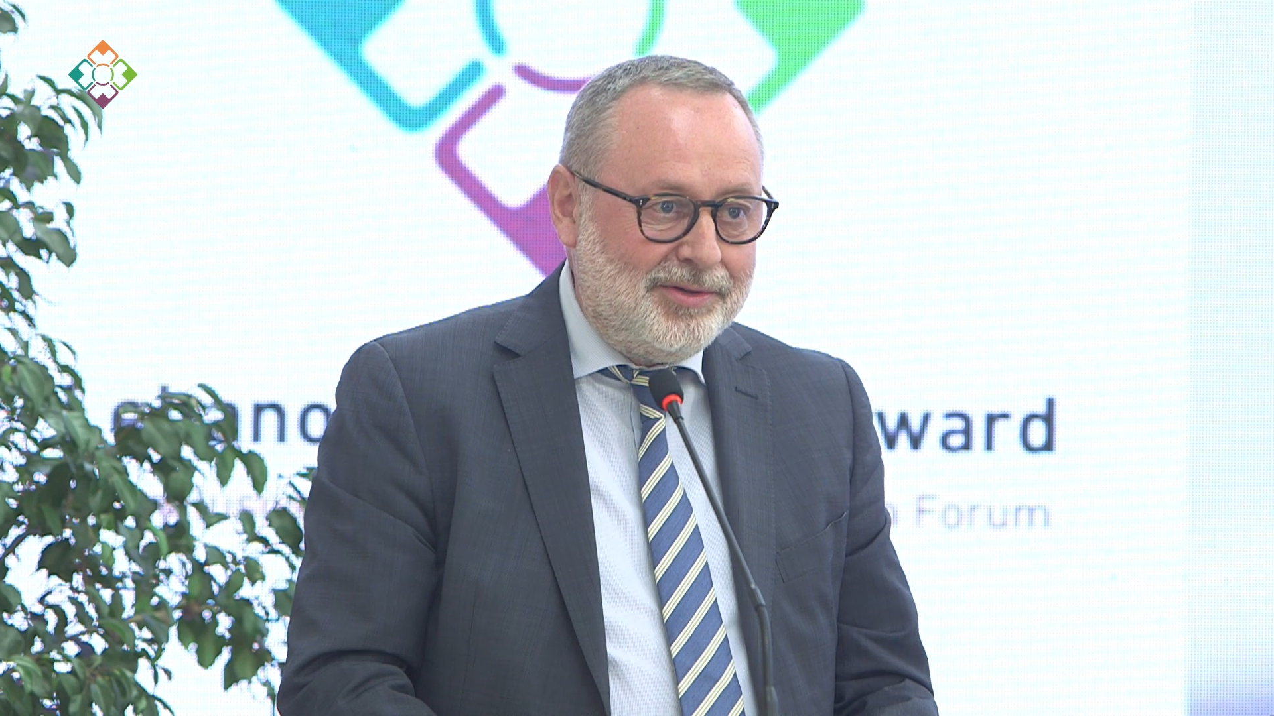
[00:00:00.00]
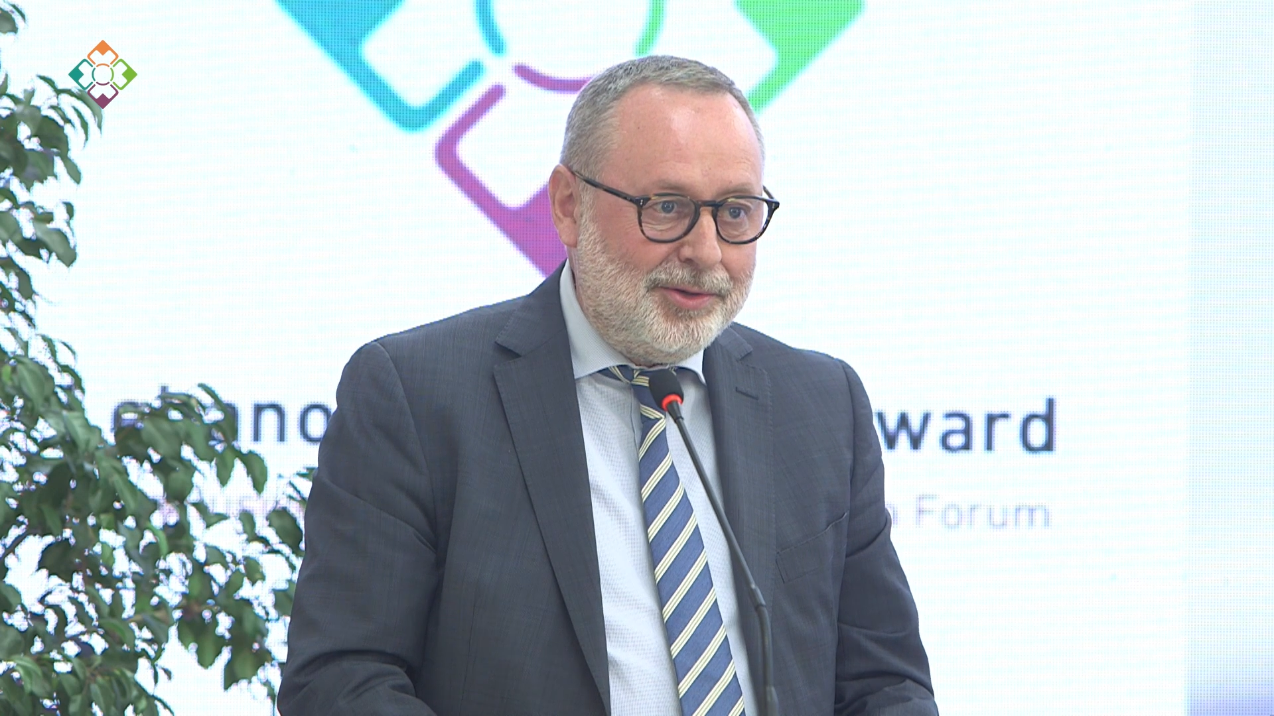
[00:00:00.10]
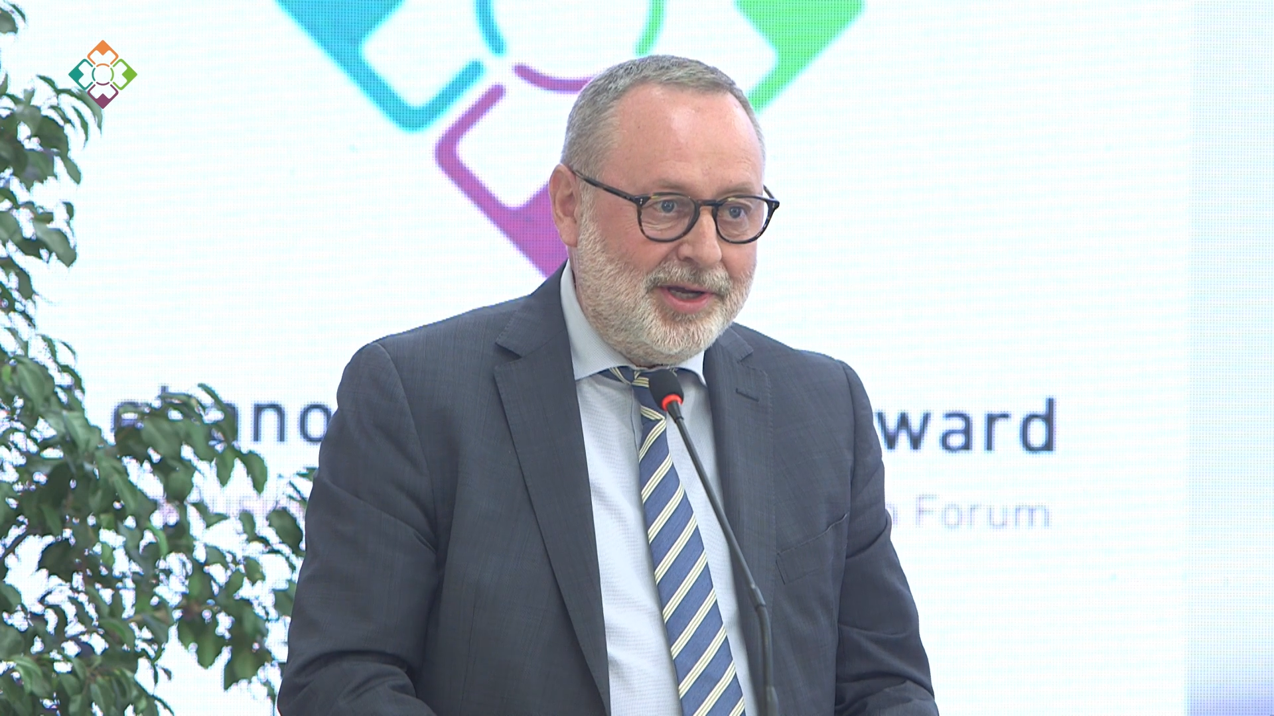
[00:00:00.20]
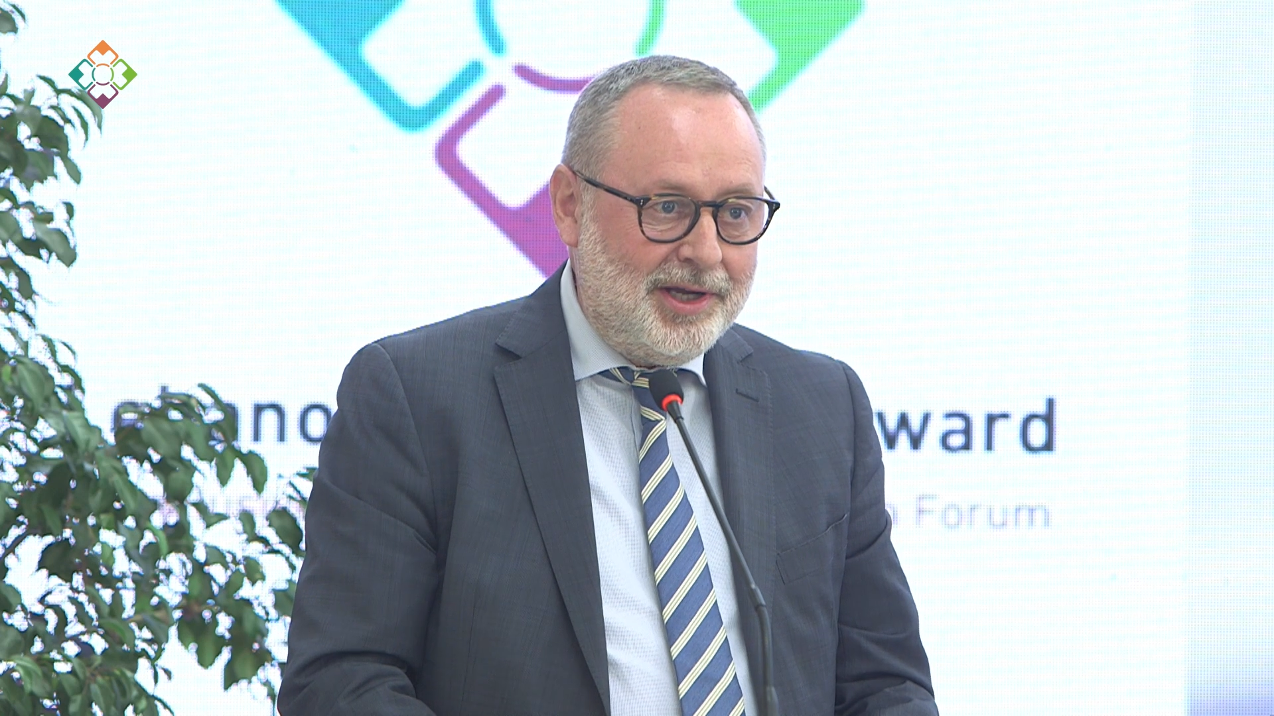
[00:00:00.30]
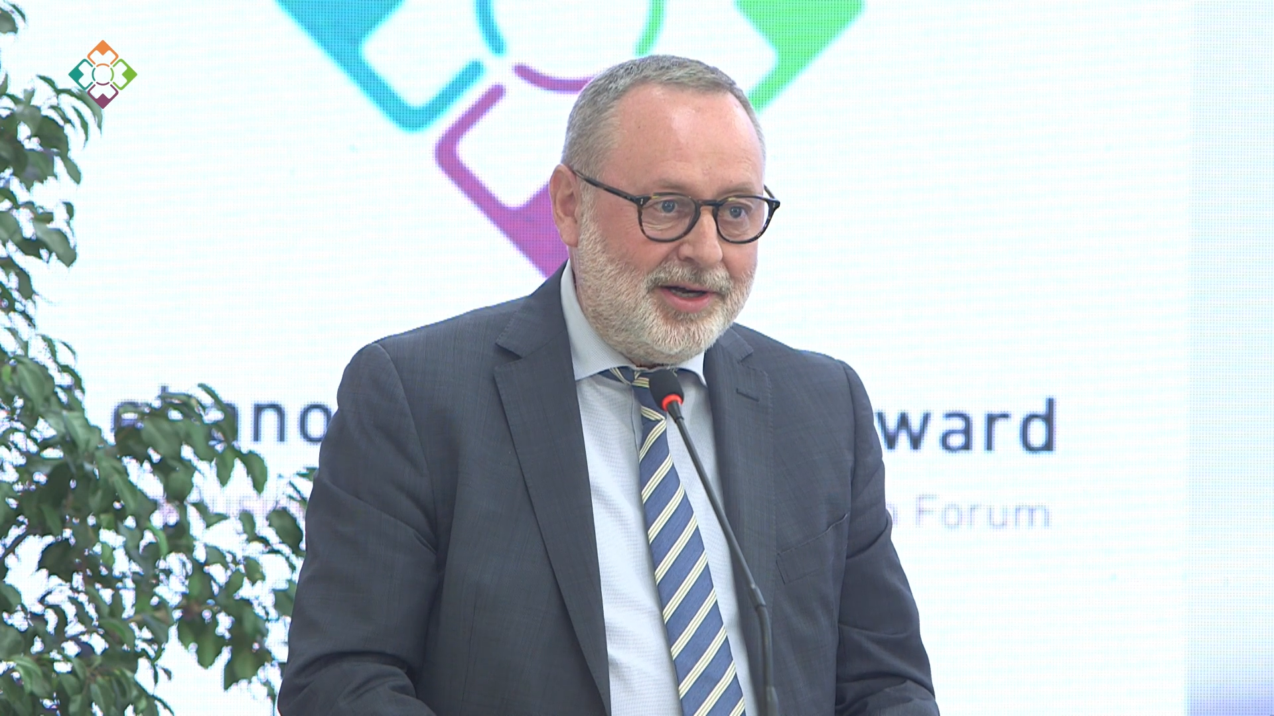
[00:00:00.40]

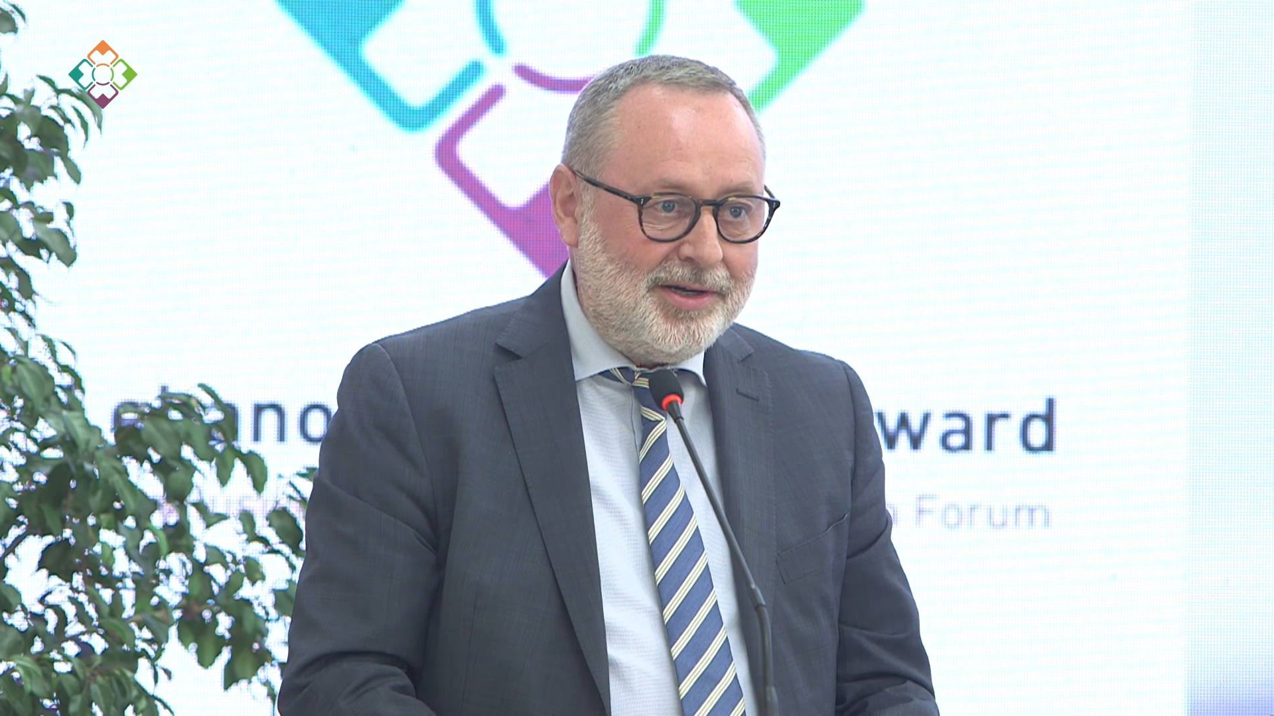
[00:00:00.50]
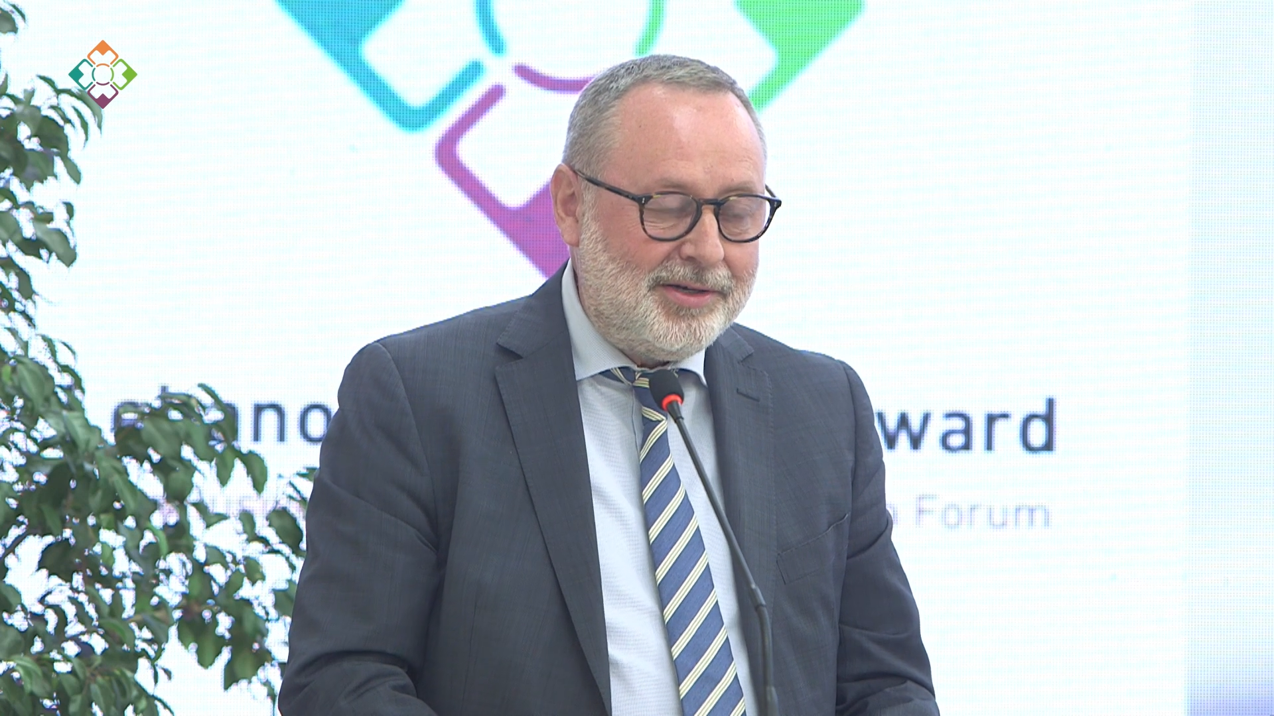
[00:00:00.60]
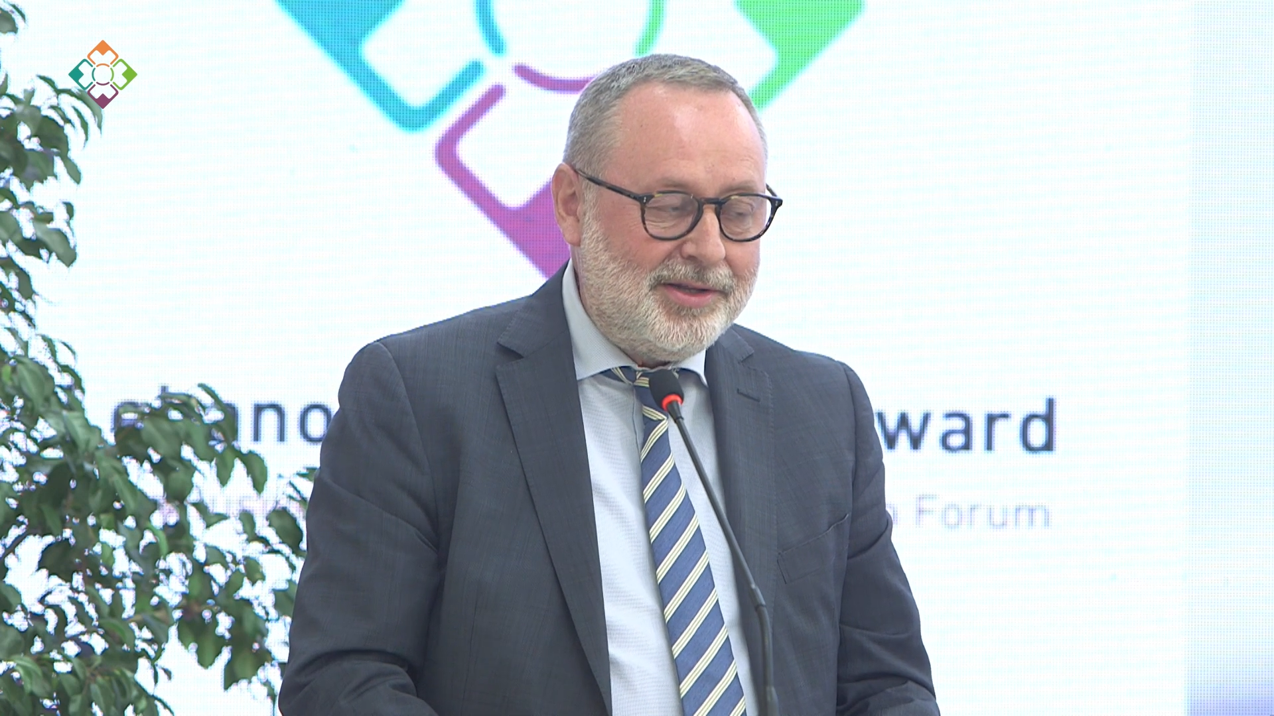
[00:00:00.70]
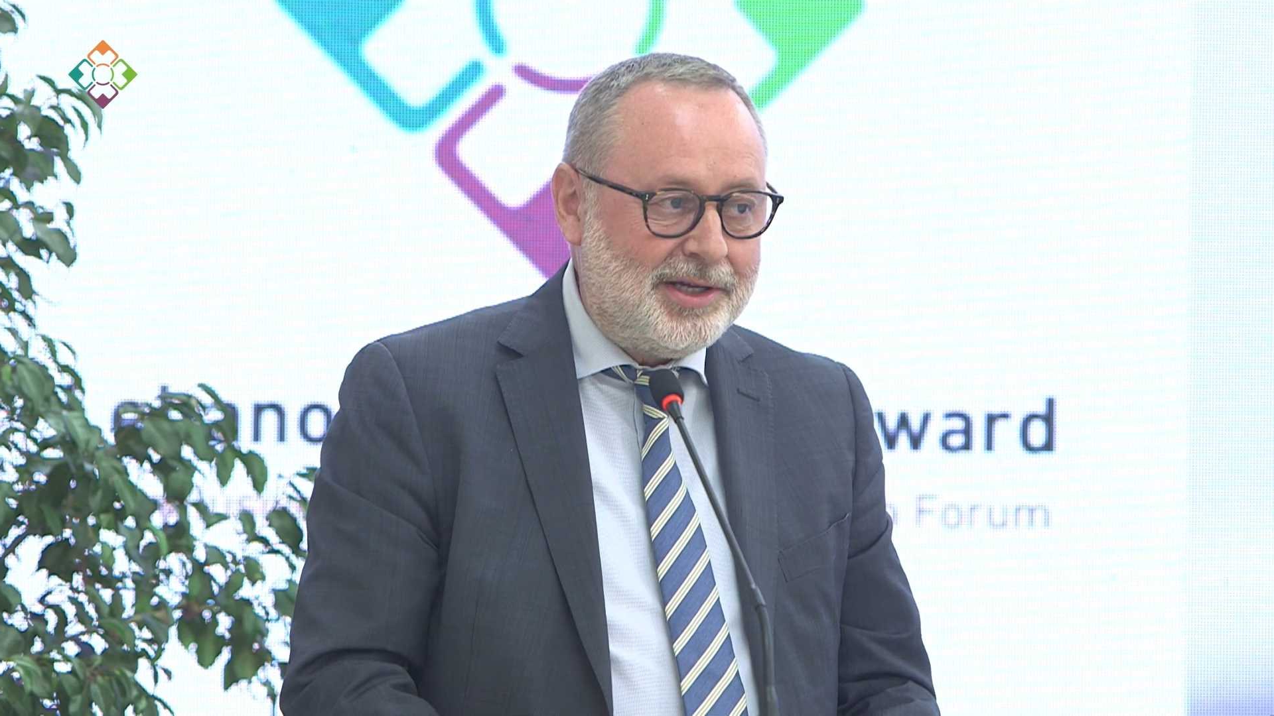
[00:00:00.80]
hear